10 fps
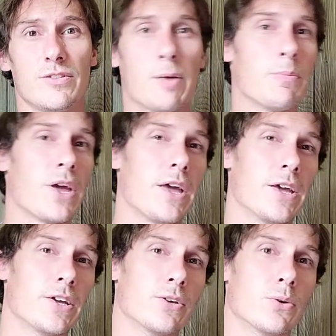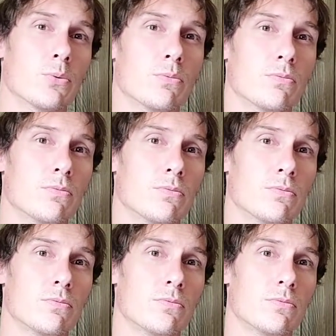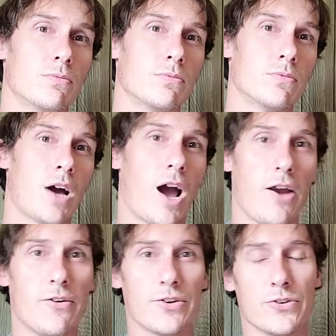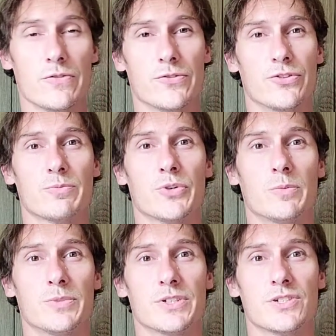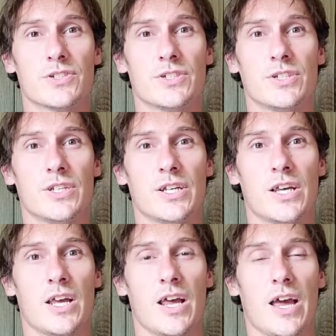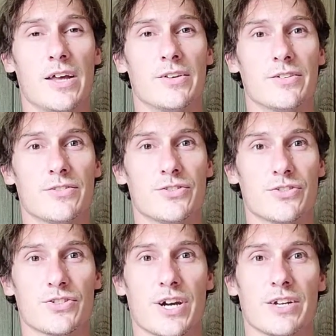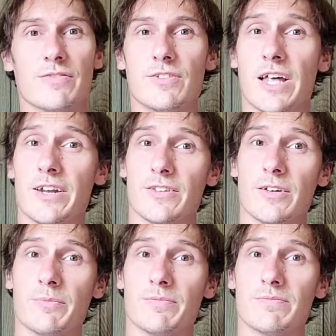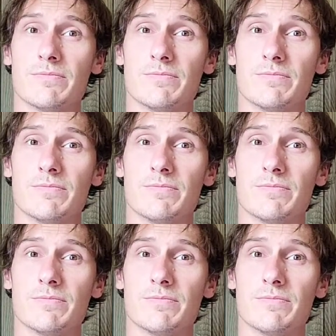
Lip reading: them paying you, hiring you for this purpose, and just kind of letting them